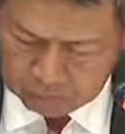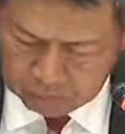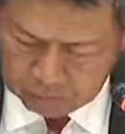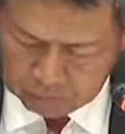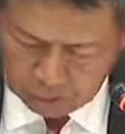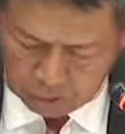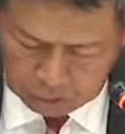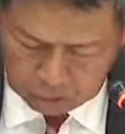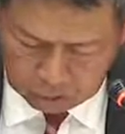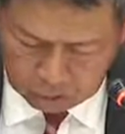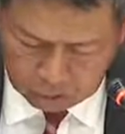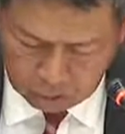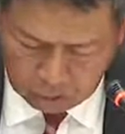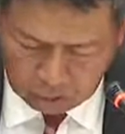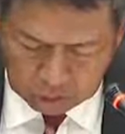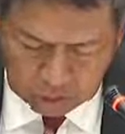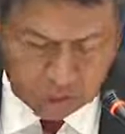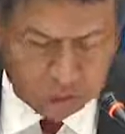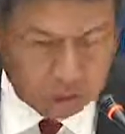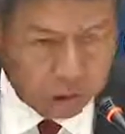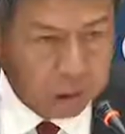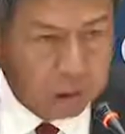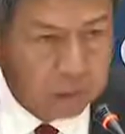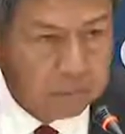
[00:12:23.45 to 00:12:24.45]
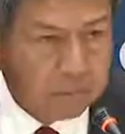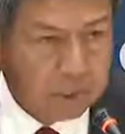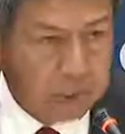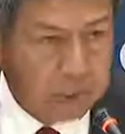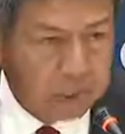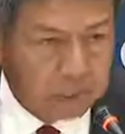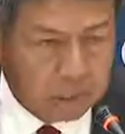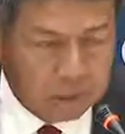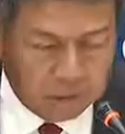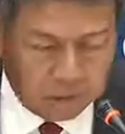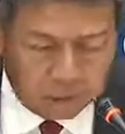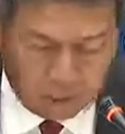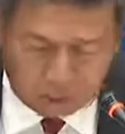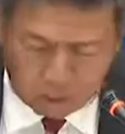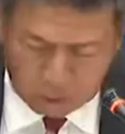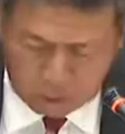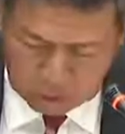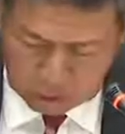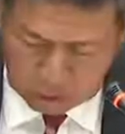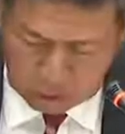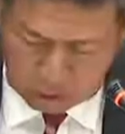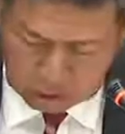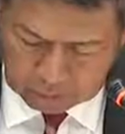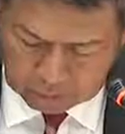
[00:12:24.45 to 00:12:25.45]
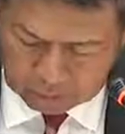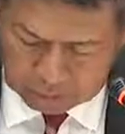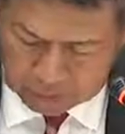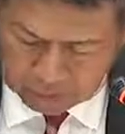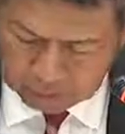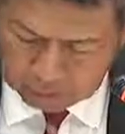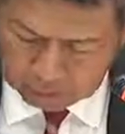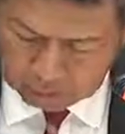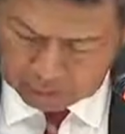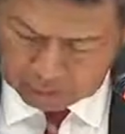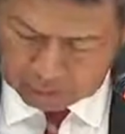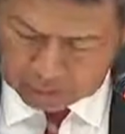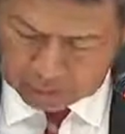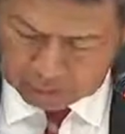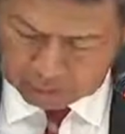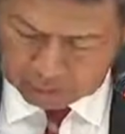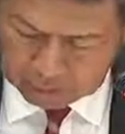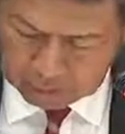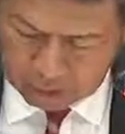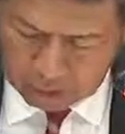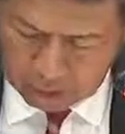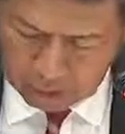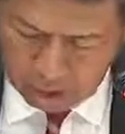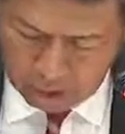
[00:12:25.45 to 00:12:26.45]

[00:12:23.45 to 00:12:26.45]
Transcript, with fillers: through the installation of these uh, coastal surveillance radars,